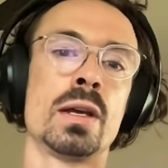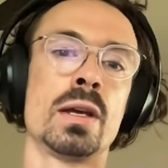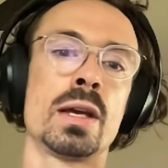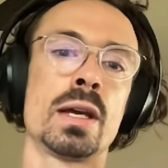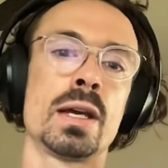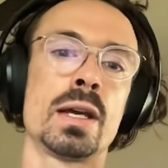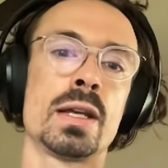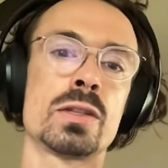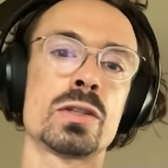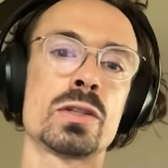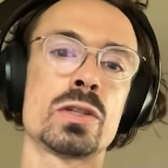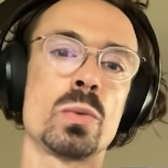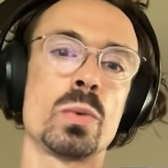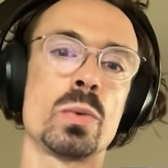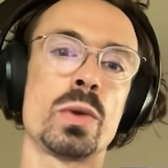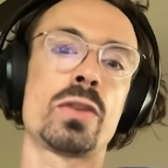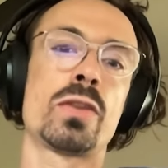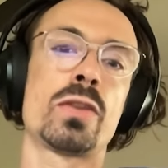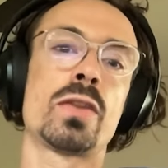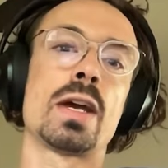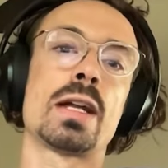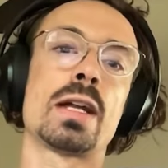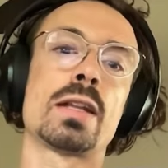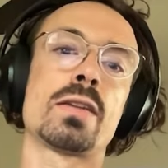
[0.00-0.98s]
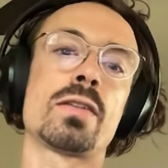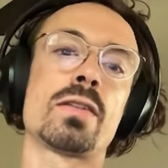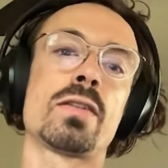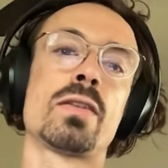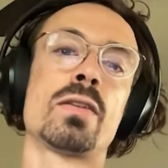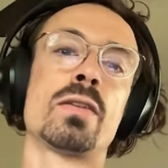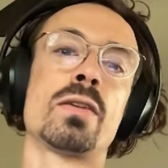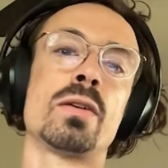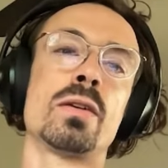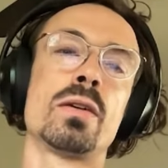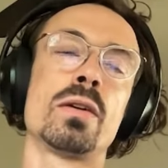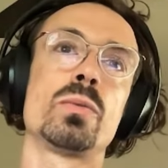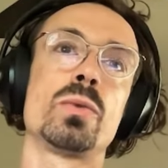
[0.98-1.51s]
And so with that,
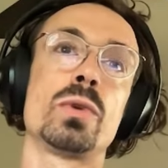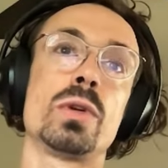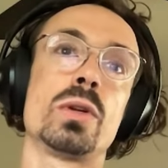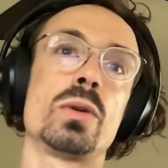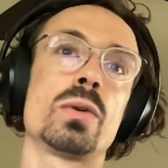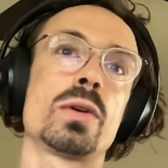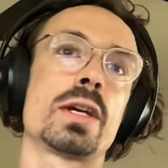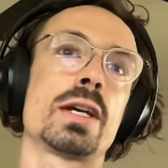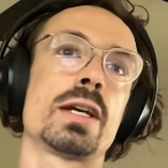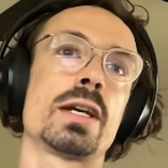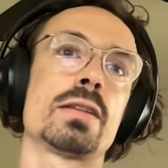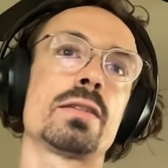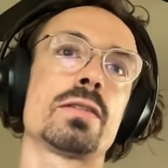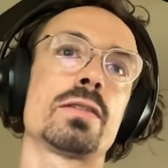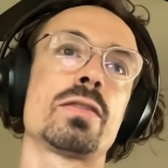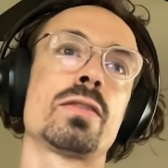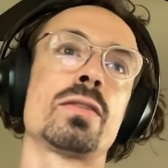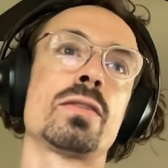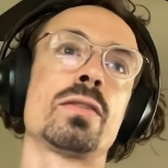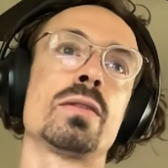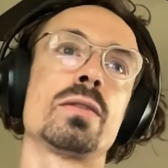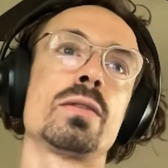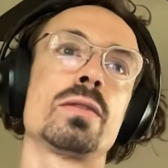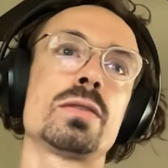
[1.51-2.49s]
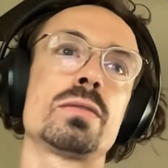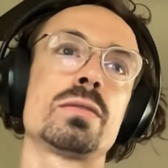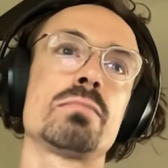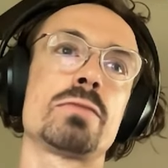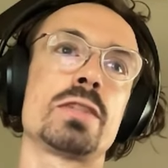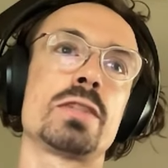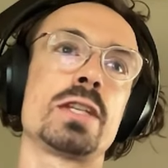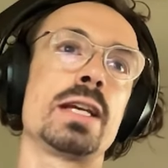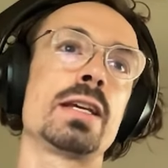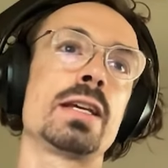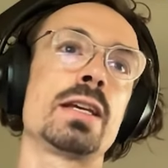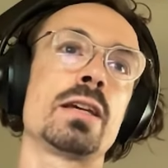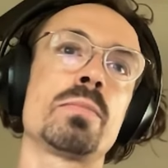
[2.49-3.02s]
we look at
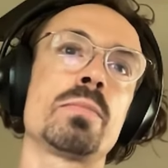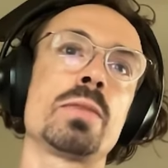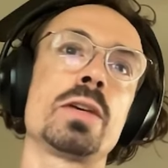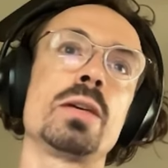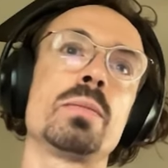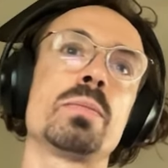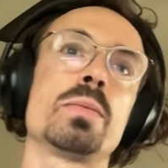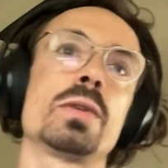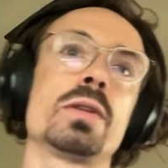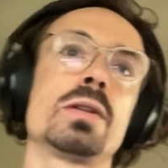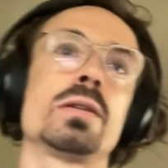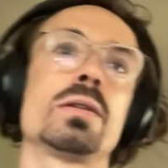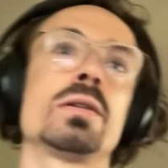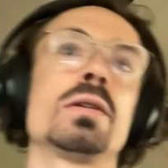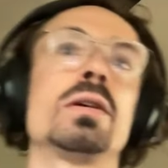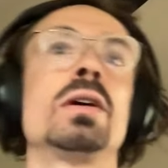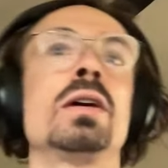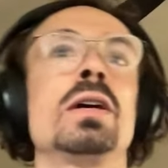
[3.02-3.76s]
taking people